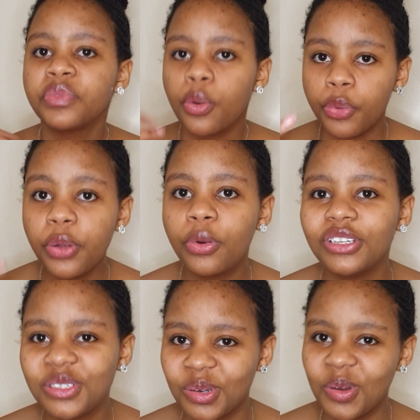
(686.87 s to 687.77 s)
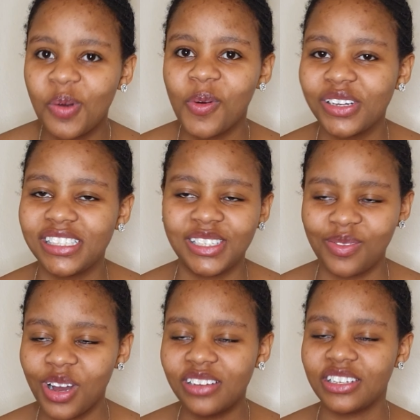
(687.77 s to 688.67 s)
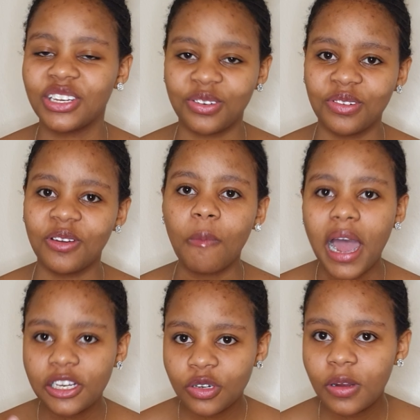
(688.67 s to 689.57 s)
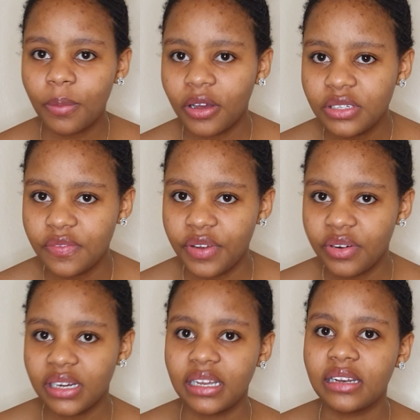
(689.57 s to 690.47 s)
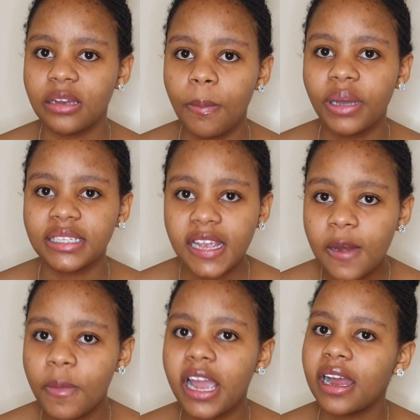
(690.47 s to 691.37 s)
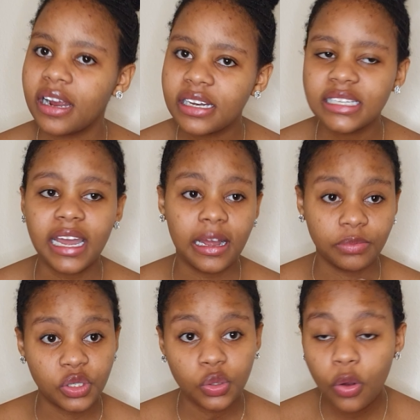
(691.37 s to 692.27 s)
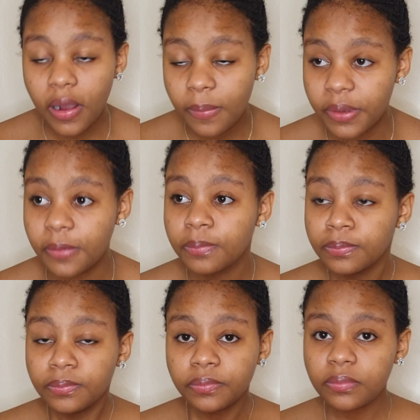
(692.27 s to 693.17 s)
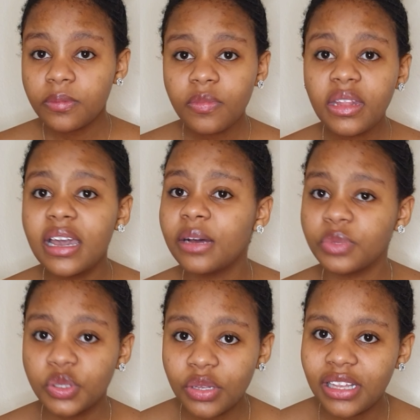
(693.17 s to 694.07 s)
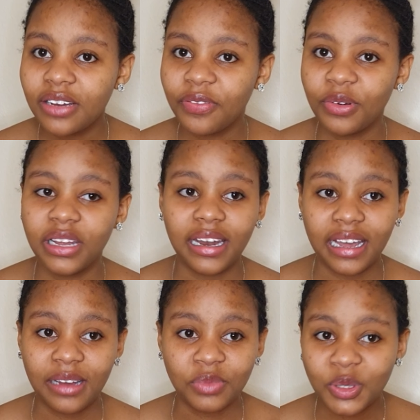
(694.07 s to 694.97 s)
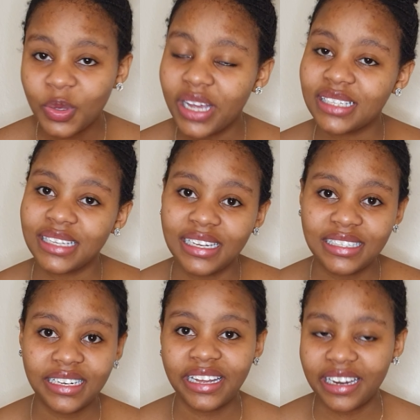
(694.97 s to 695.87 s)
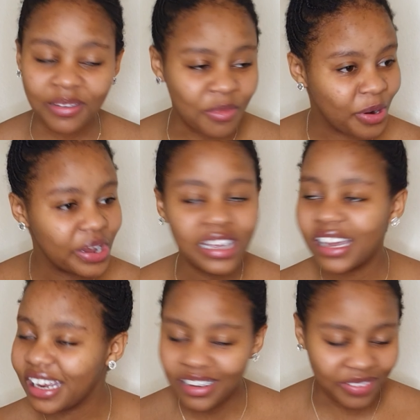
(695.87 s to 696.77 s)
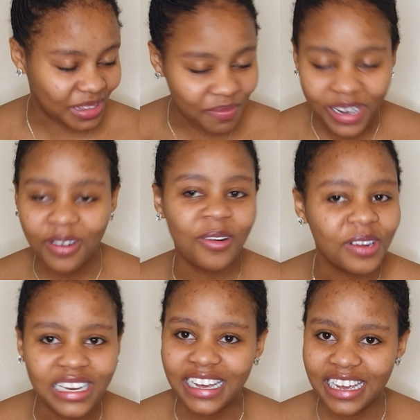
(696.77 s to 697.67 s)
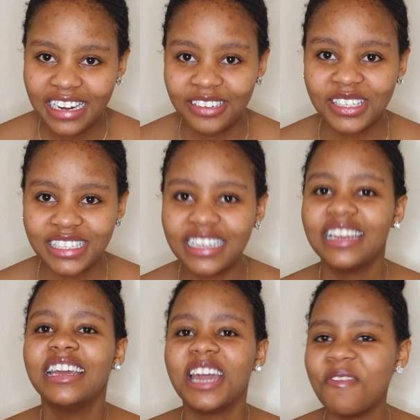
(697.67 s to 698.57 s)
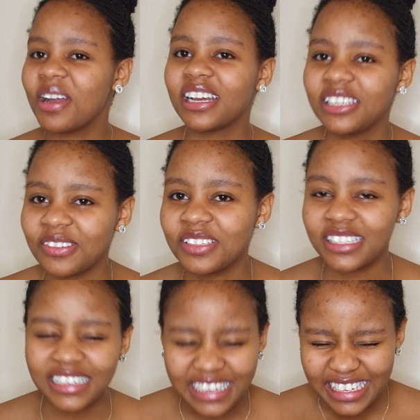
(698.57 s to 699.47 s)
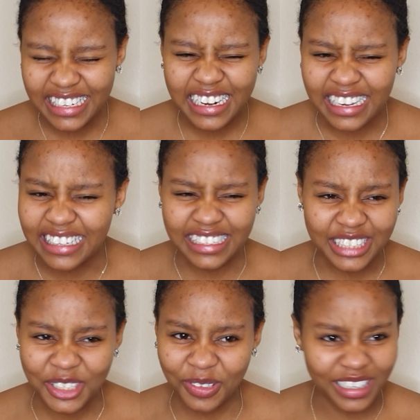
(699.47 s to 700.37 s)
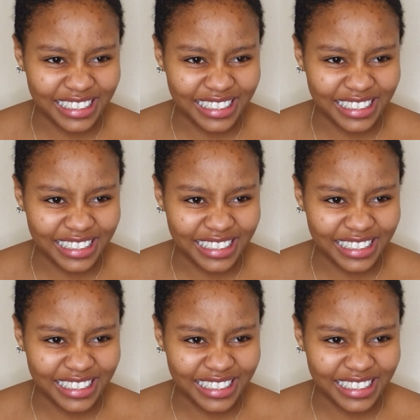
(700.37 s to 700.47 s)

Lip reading: We want to know what is dualis studium. I talk about it very lightly, but in my heart I am so happy, I am so thankful, and I am so excited, and I'm going in with my whole head. You see, in my country we say Nangiana Kichwa.